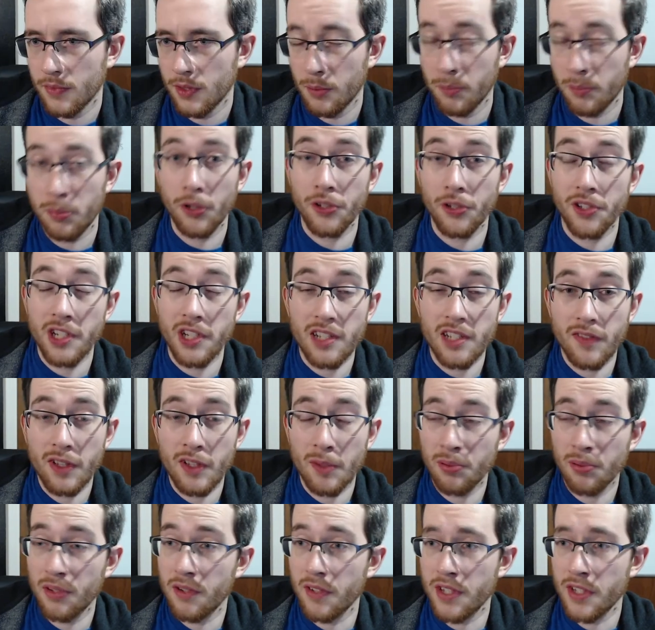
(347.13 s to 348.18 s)
Apologies for
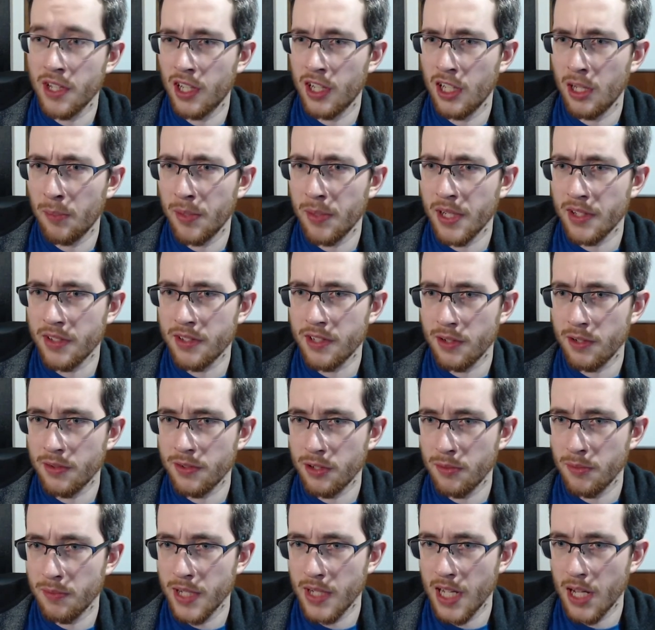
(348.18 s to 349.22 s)
that previous highlight being so
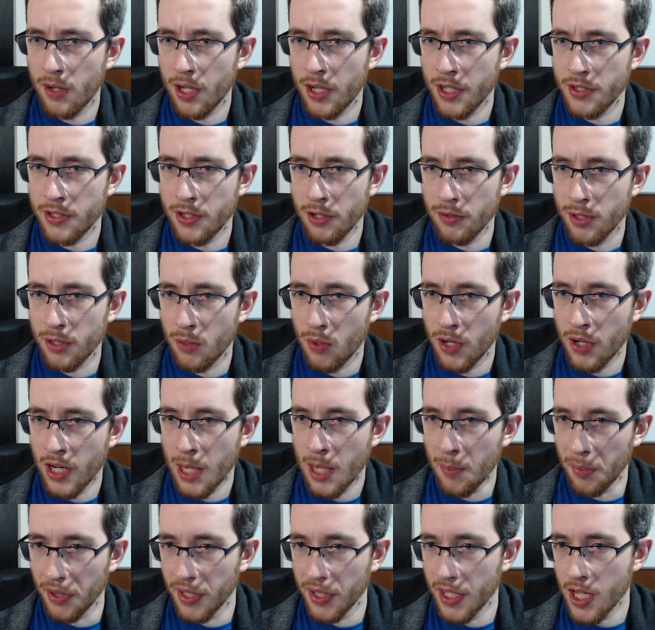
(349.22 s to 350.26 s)
zoomed out. I don't know what
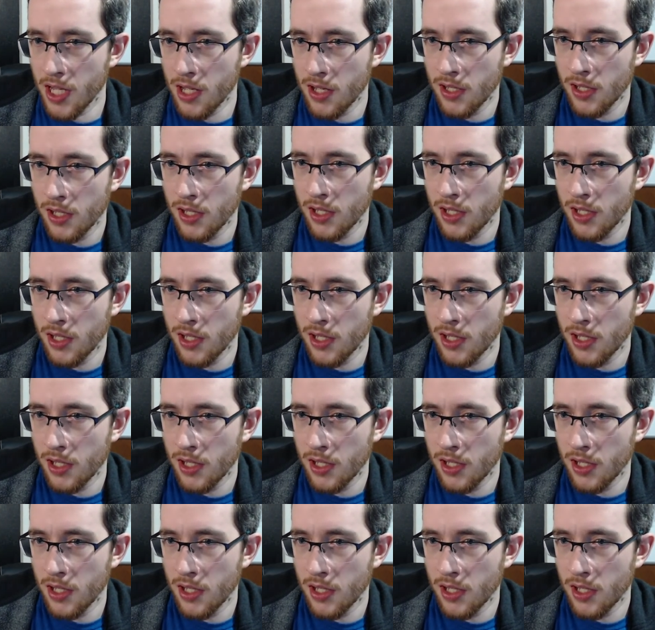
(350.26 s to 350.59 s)
happened there.